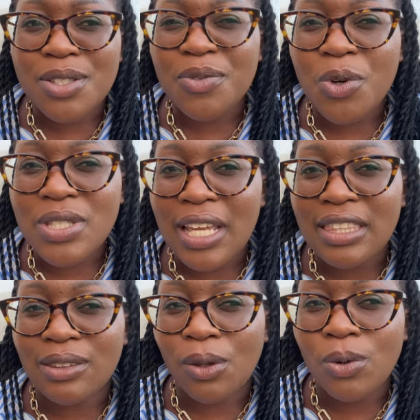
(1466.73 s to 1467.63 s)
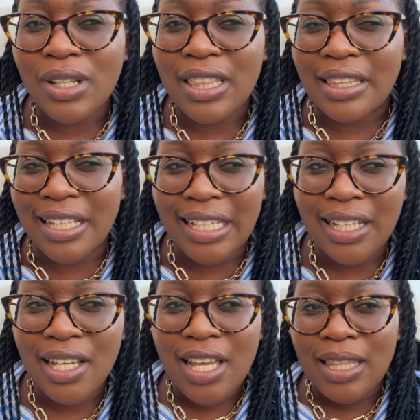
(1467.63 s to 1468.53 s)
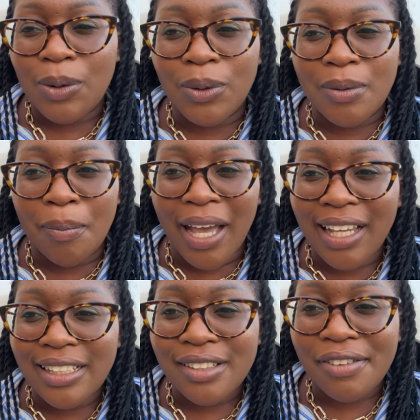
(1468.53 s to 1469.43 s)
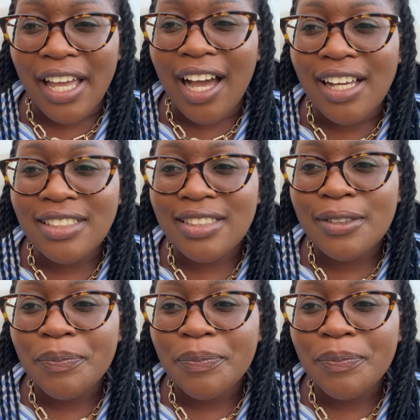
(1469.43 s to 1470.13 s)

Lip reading: Of course, I don't think they would mind if I asked,